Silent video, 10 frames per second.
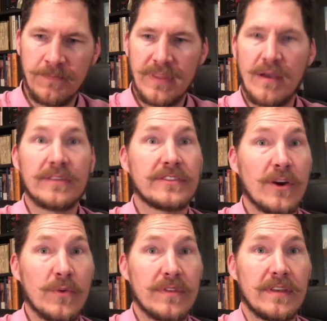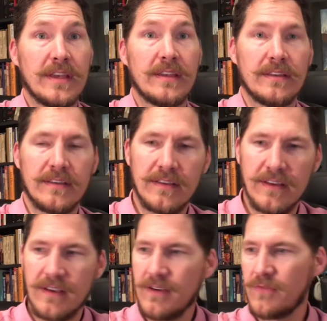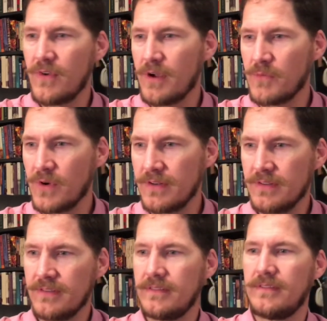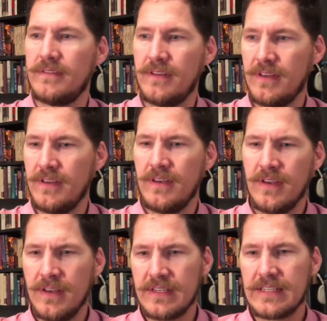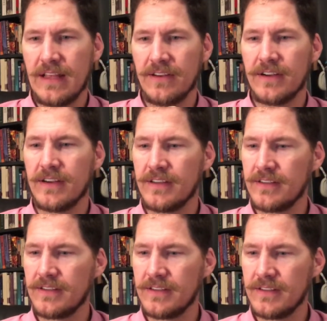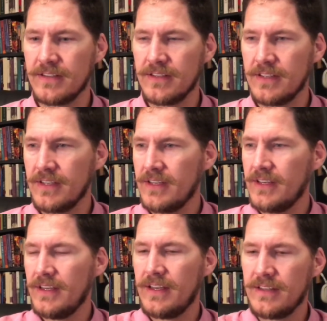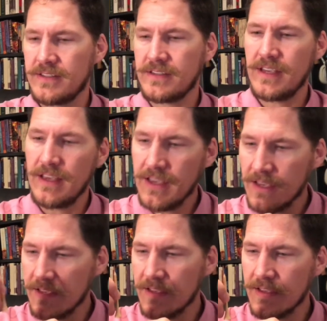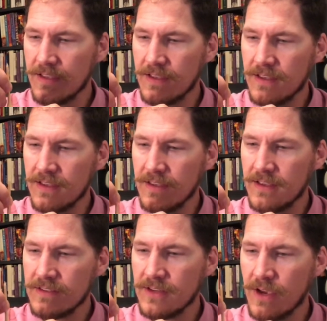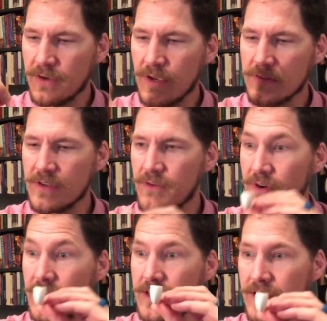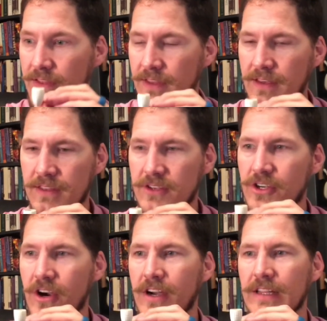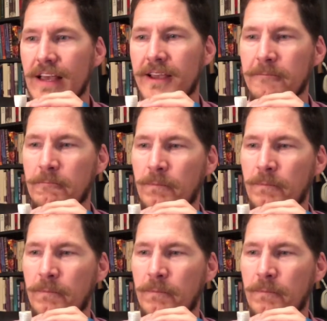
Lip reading: I'll start with the Frogmorton Cellar and see how it goes. I've already done the charring light.